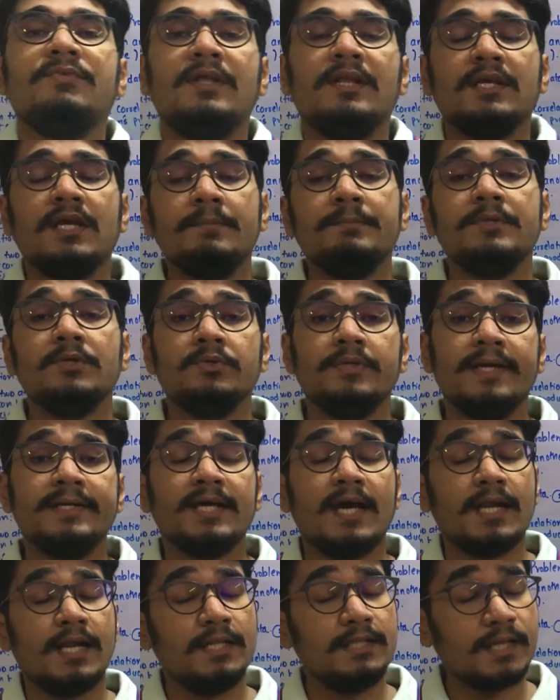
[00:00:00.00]
Welcome to yet
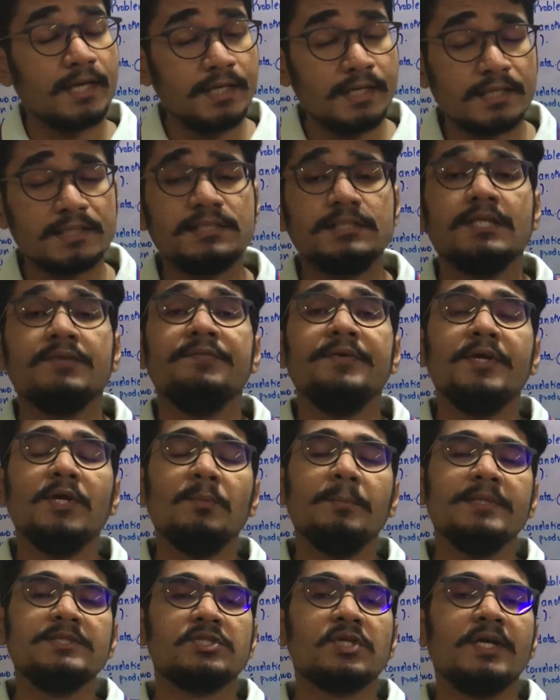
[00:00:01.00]
another interesting video
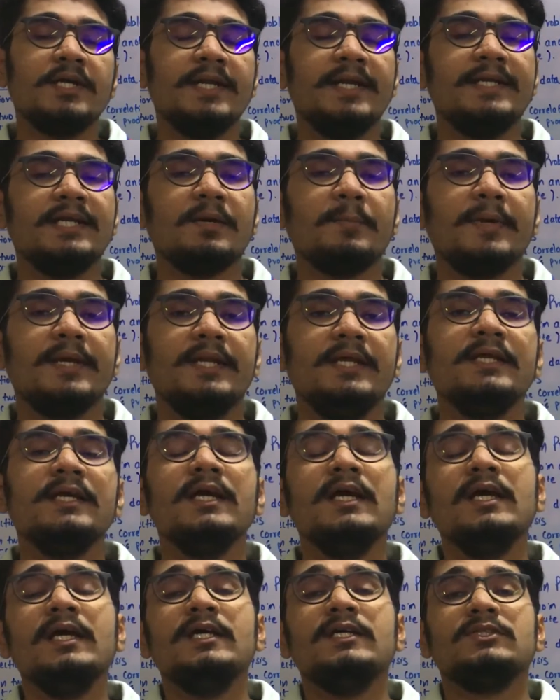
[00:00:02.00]
based on data mining.
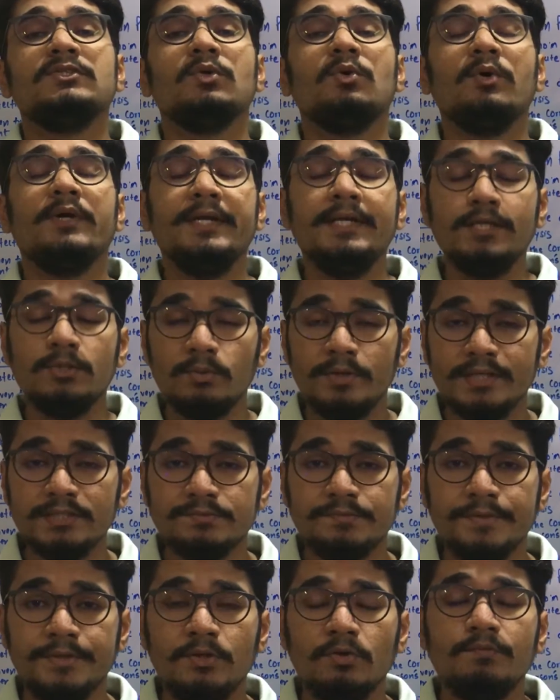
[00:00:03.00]
So in today's
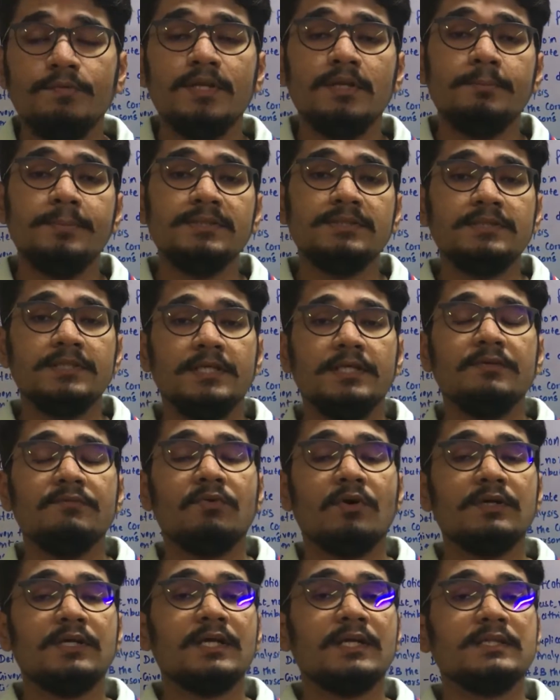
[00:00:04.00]
video, we'll be seeing
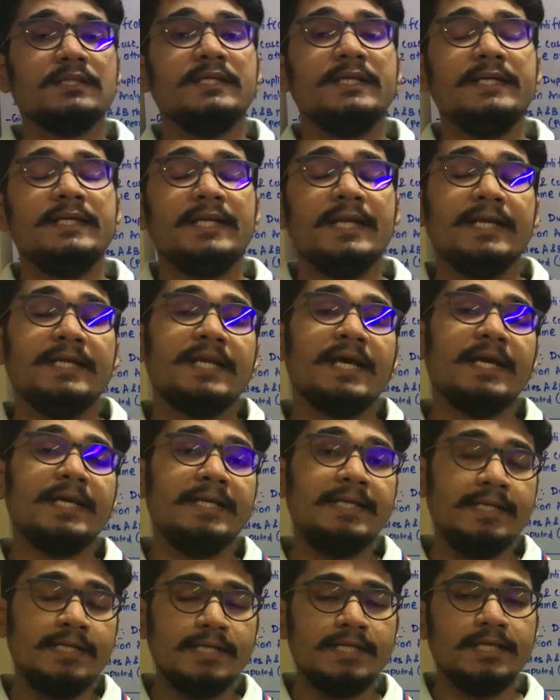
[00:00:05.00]
what are the data
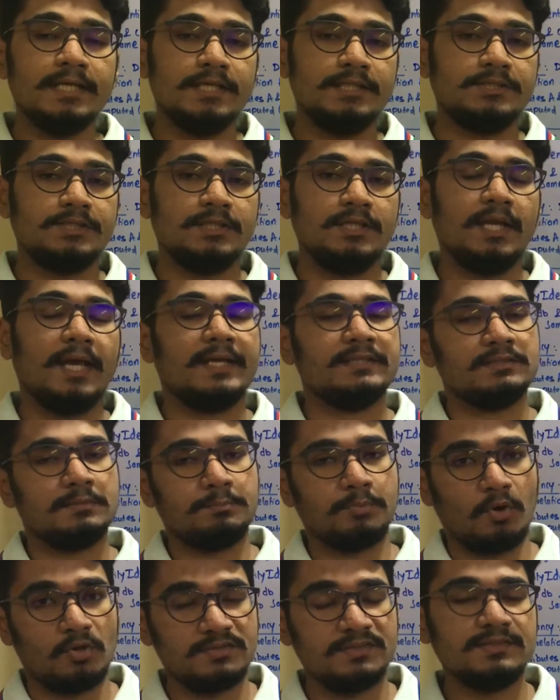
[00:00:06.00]
integration as a
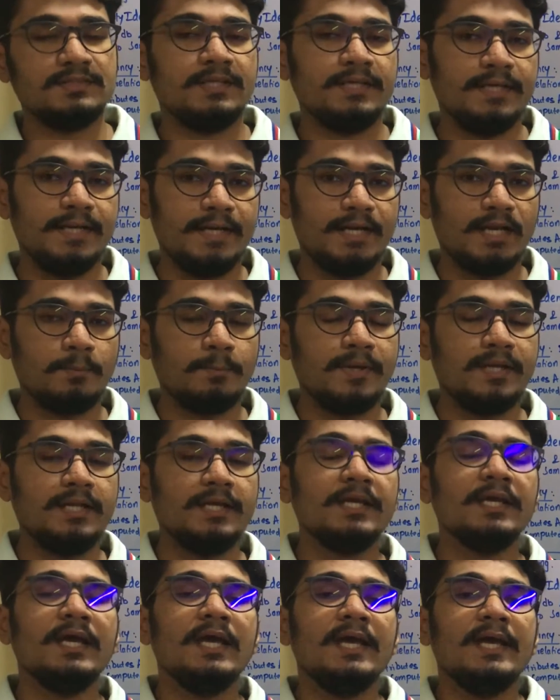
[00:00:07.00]
process in data
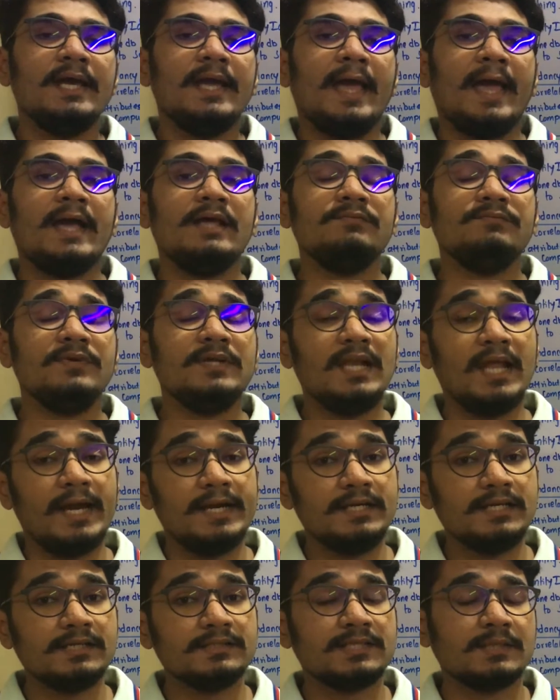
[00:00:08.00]
mining and we'll
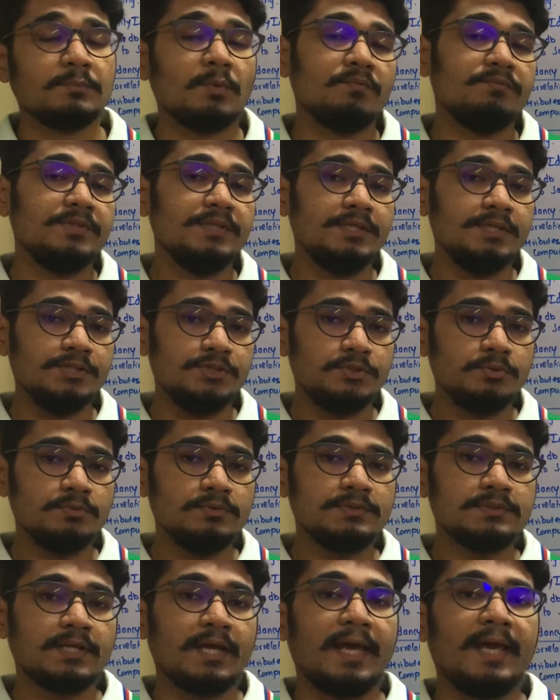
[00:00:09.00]
address some of the
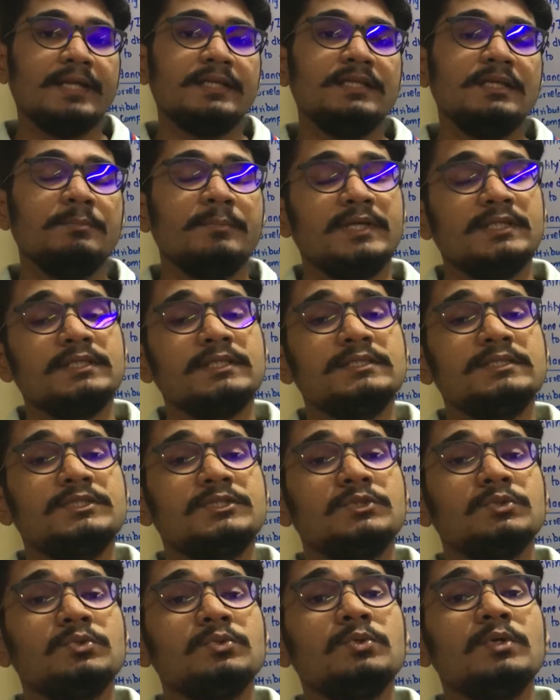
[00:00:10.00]
issues and the methods
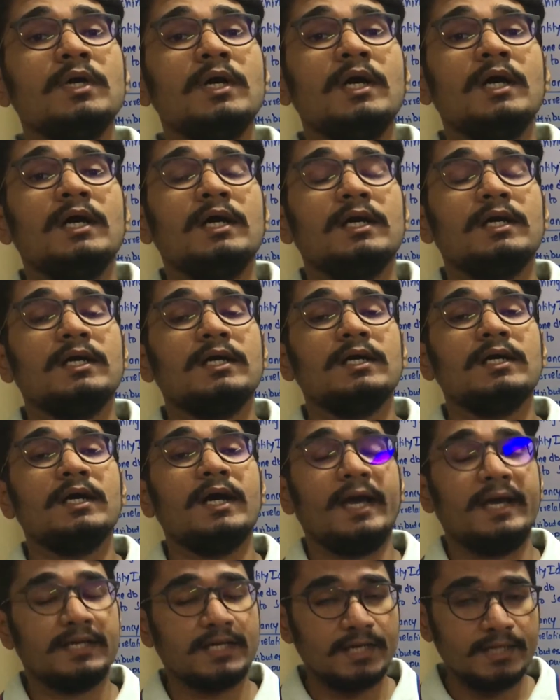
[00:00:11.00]
to uh,
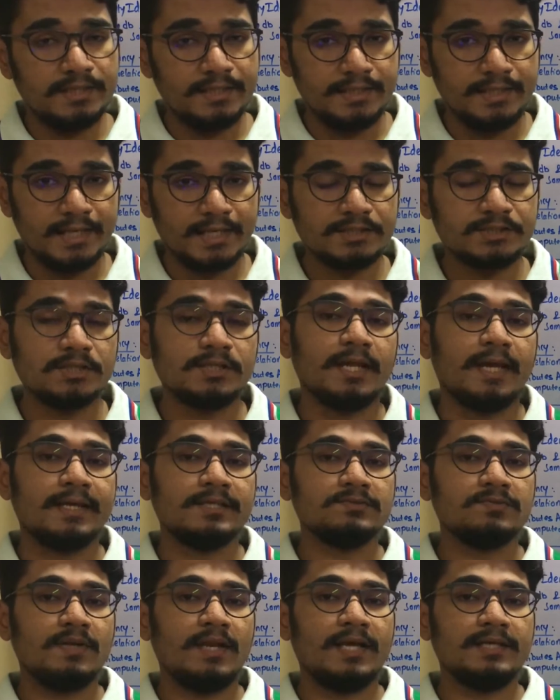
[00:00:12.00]
error detection
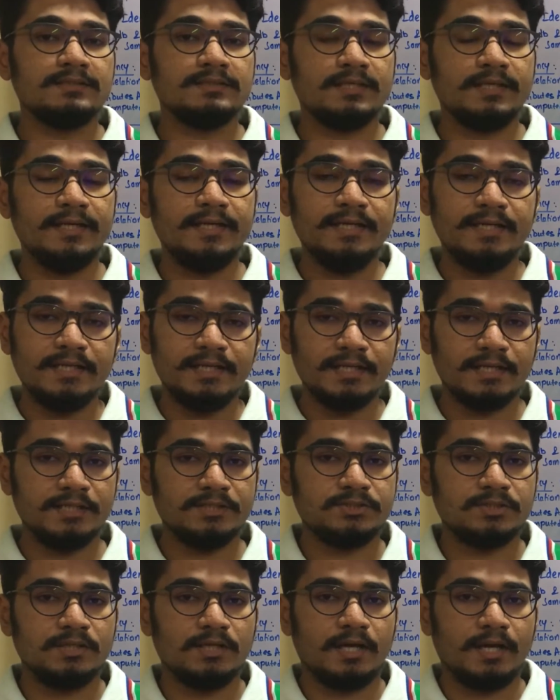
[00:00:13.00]
as well as
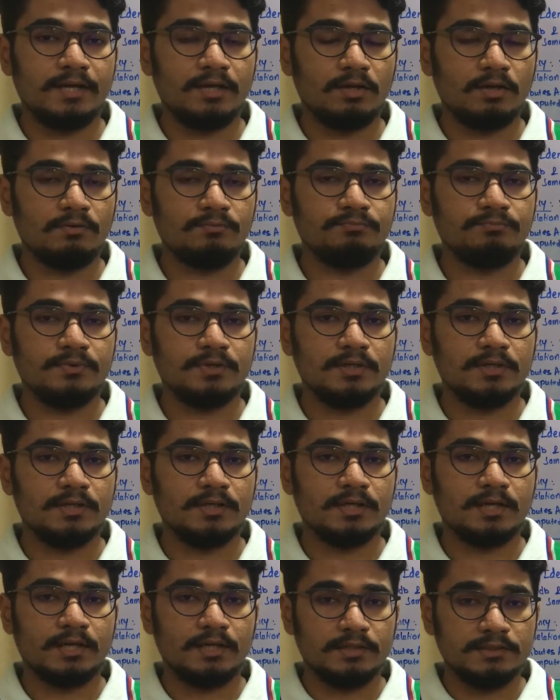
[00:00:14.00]
integration kind of
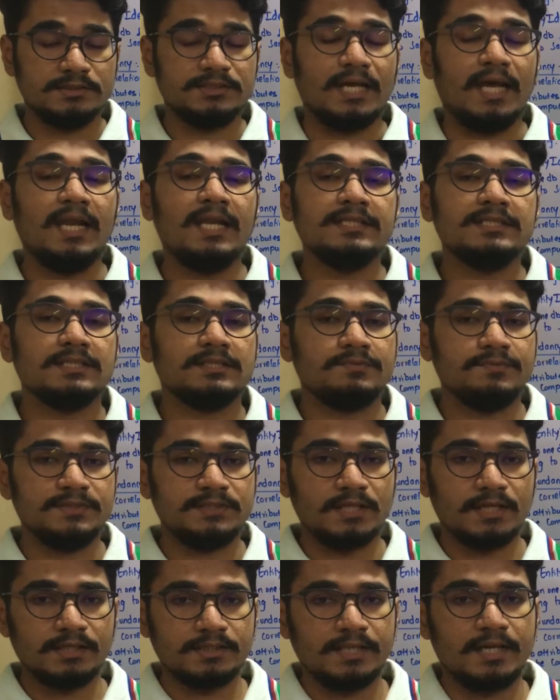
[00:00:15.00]
uh, challenges
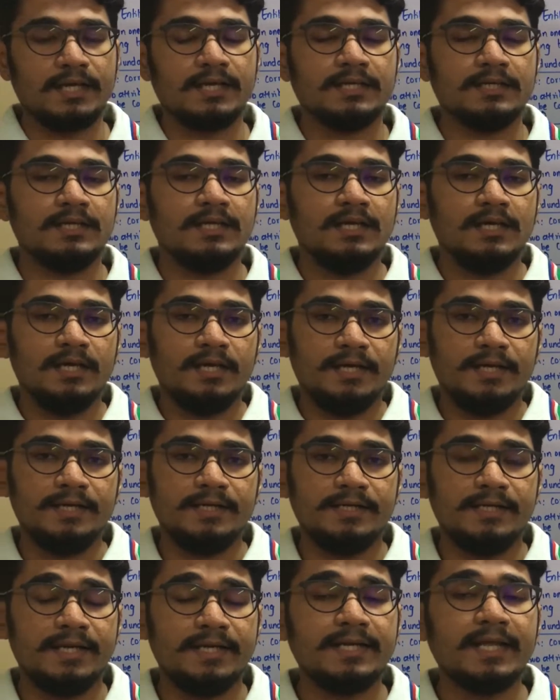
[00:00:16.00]
which are there
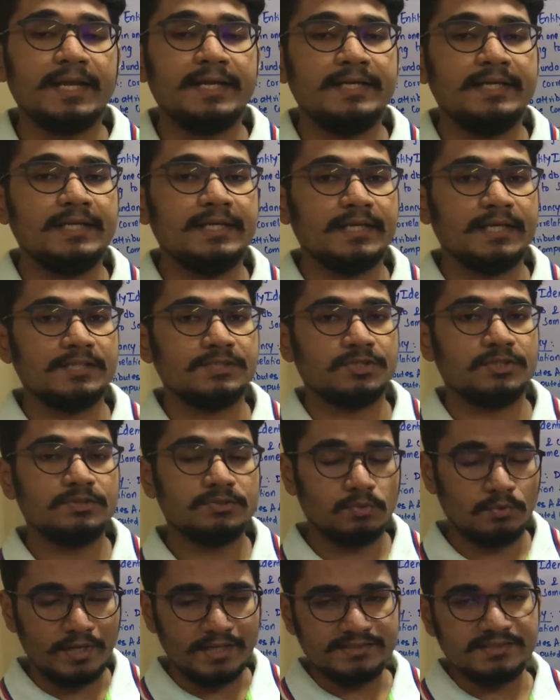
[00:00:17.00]
in data integration.
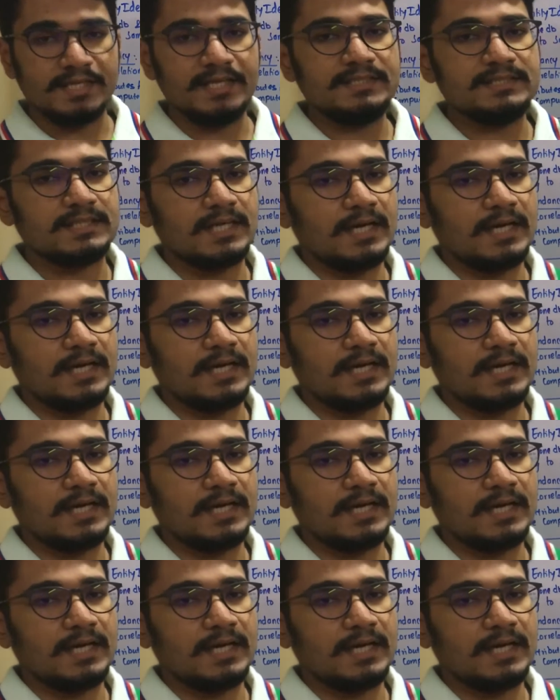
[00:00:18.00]
So let's get